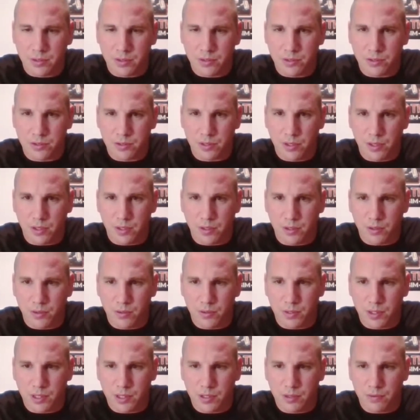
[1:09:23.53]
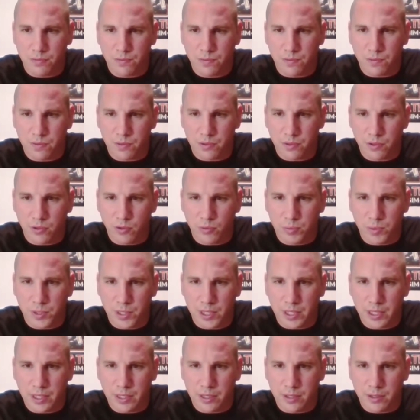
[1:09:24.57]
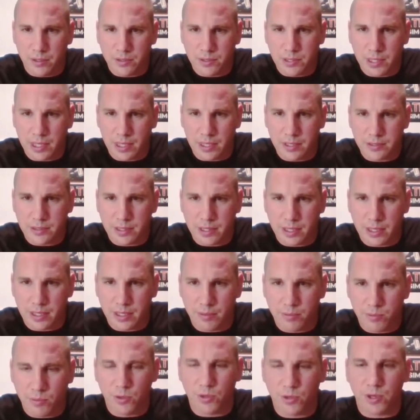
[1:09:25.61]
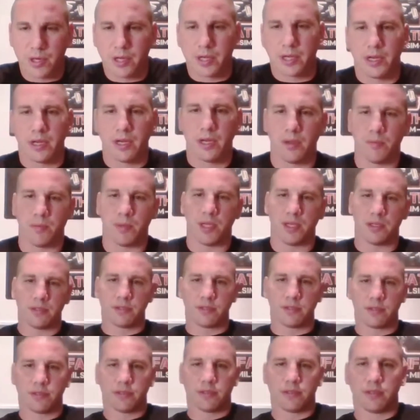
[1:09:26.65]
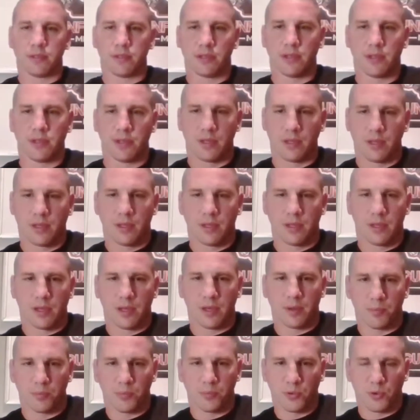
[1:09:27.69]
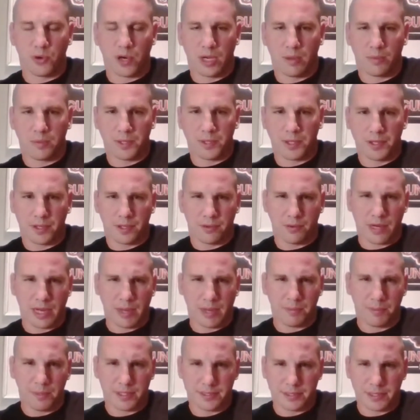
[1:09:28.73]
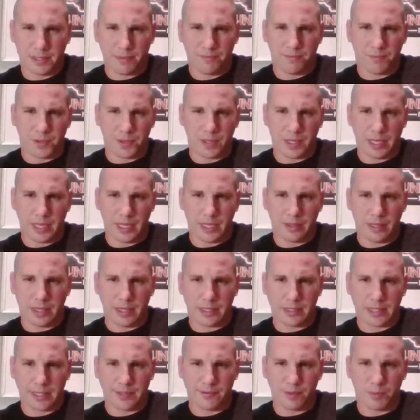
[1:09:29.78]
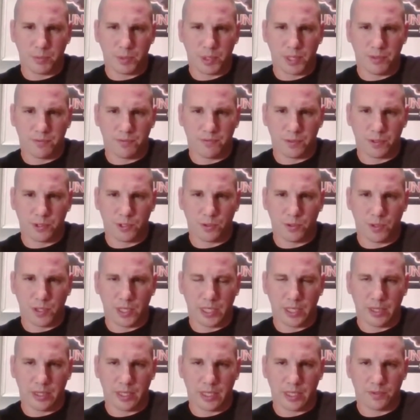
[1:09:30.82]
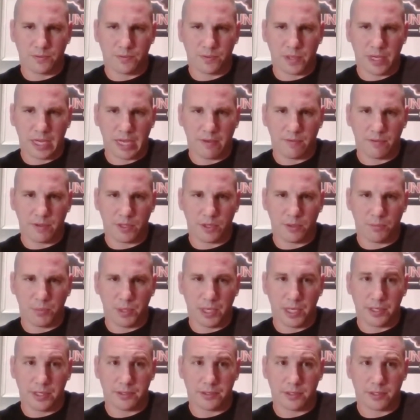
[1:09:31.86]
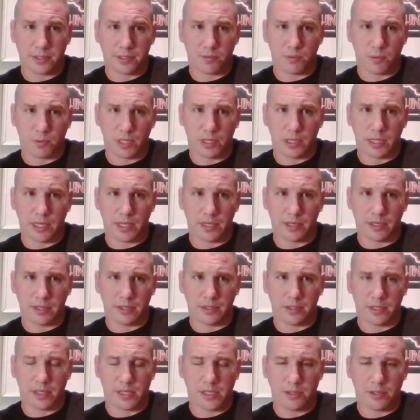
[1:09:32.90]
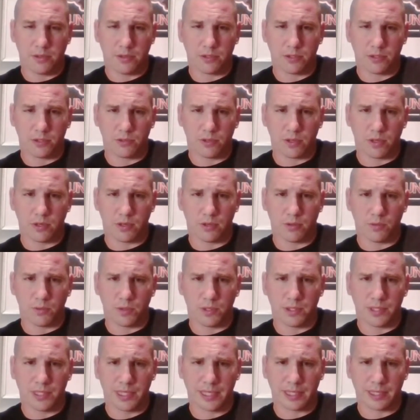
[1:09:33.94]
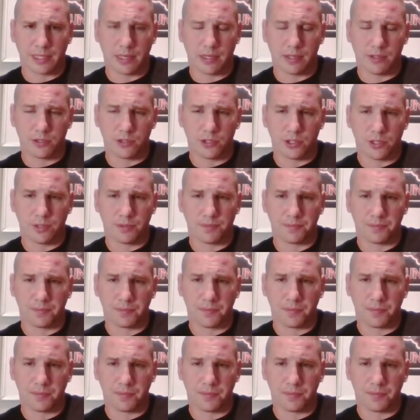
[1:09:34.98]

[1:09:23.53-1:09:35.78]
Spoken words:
So if nobody else has any more comments, I'm probably going to wrap this up for the night. Thanks everybody for joining. Thanks for having your patience while I continue to struggle with technology.